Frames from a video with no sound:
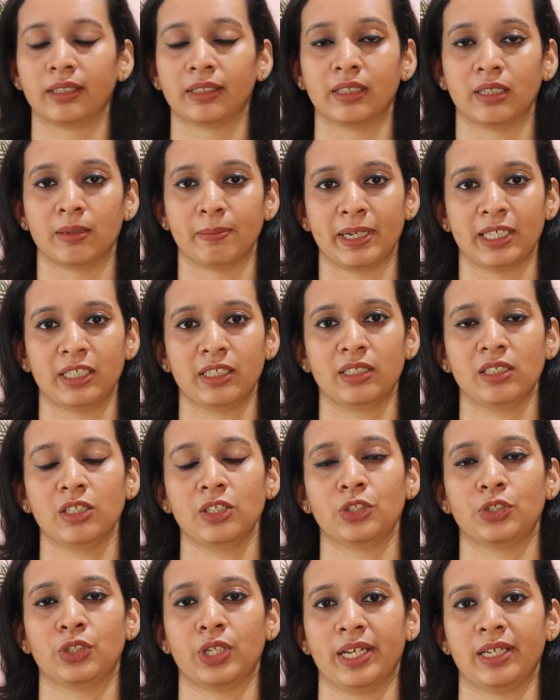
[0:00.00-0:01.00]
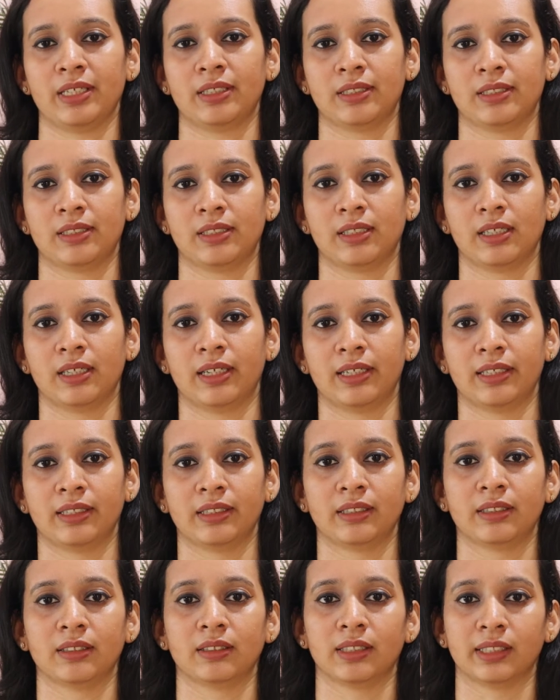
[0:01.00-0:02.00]
Grammatical checks
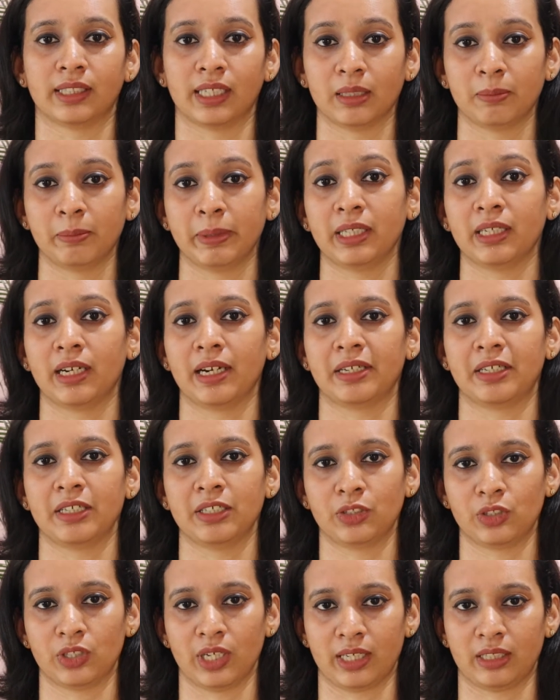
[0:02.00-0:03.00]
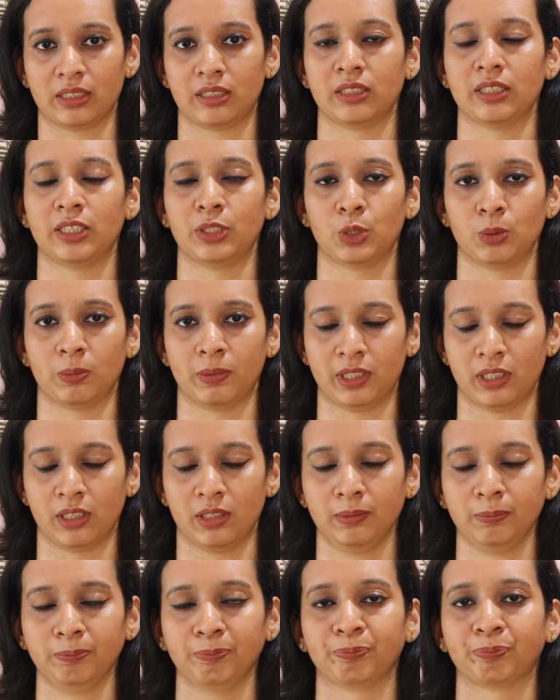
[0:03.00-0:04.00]
and academic writing checks need to be
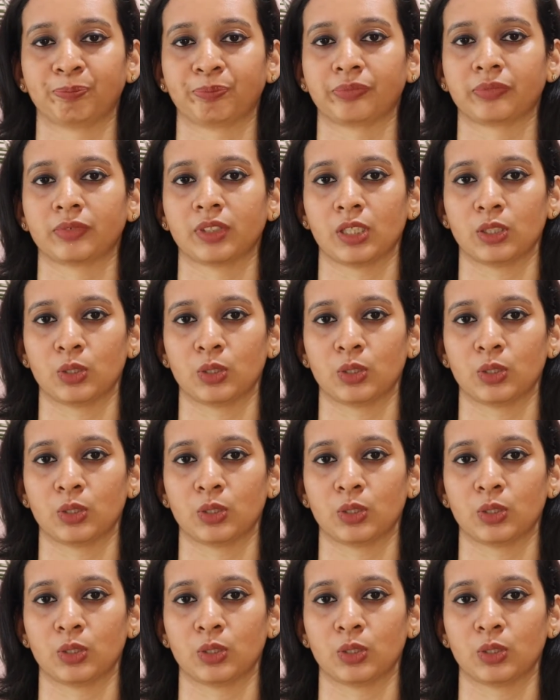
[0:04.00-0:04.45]
done.